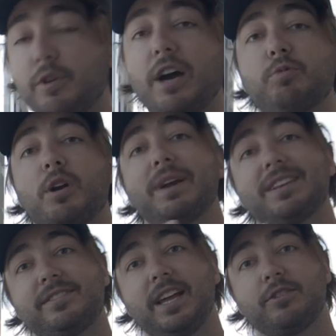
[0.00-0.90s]
If you guys wanna make
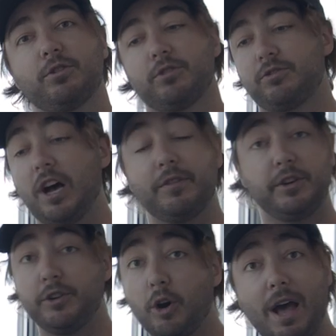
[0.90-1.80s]
a stencil yourself
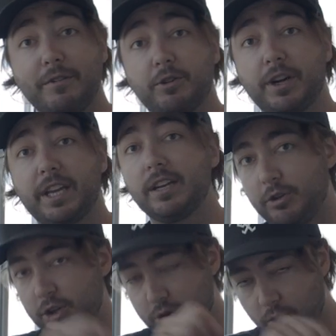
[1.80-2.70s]
and you don't have a Cricut, you
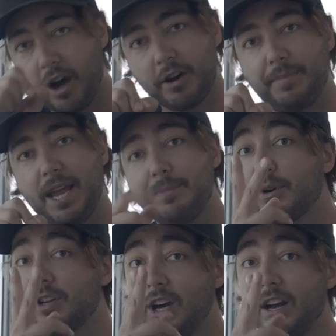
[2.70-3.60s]
can draw it on
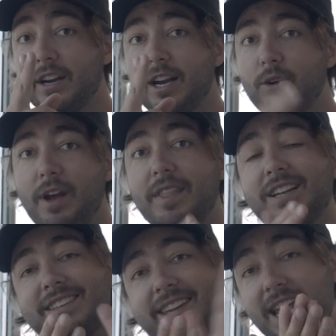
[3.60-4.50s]
paper, cut it out, and
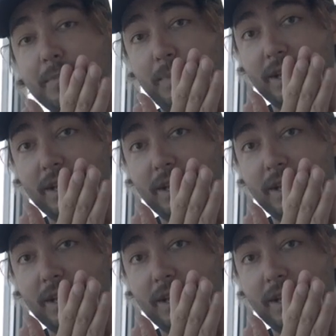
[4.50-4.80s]
then tape